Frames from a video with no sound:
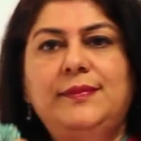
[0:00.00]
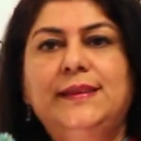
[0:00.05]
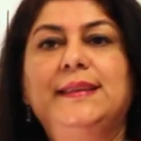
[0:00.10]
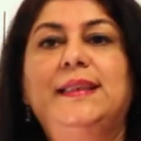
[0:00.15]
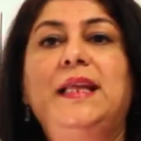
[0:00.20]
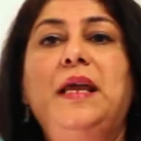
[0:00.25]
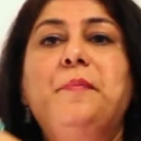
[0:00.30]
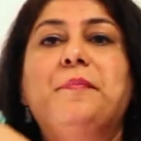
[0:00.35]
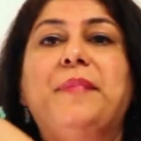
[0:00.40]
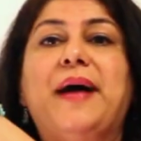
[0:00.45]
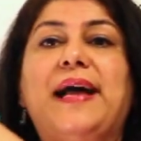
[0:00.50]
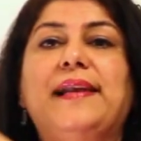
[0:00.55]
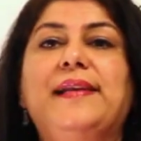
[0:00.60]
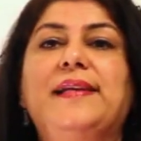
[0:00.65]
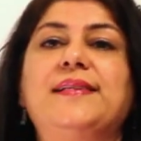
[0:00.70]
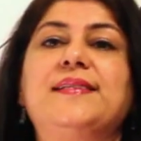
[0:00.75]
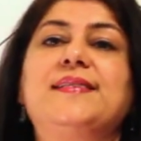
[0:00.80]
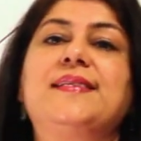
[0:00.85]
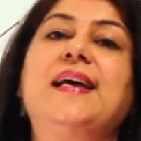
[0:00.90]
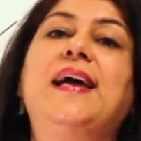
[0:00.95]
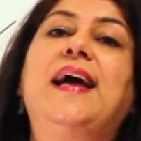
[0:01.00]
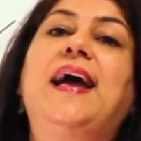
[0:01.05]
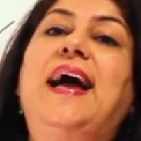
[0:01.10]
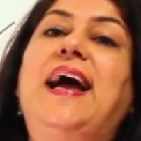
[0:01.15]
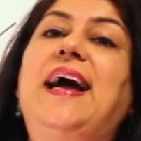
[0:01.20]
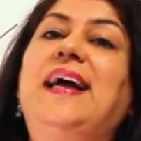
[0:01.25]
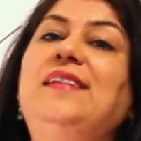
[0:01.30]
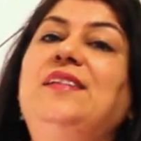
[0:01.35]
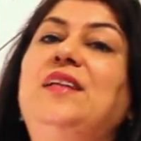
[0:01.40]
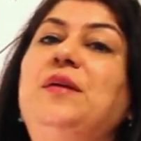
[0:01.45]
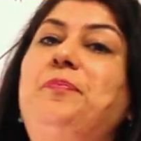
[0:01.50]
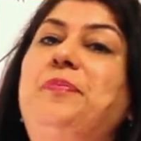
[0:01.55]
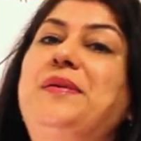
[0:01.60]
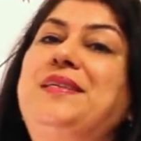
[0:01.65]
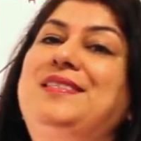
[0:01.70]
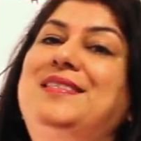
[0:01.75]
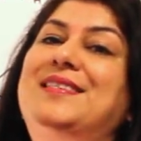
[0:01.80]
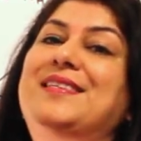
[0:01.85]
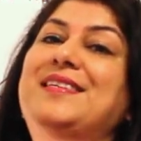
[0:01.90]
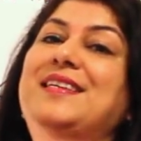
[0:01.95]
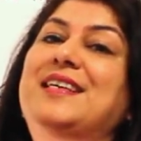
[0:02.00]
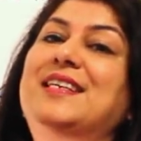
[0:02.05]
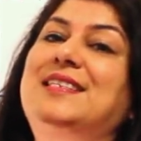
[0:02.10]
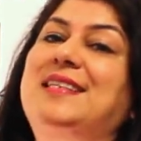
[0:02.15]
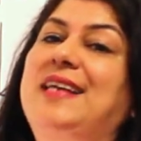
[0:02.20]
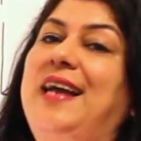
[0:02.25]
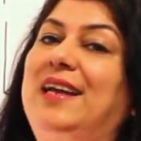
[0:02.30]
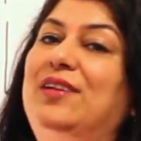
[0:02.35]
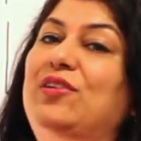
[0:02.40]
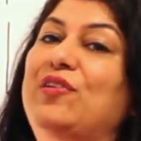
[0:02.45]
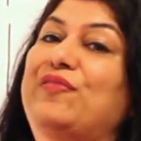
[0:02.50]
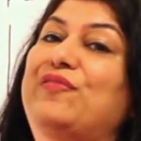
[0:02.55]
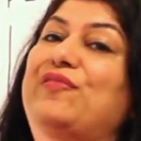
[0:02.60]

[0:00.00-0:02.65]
they balance, and the piston is kind of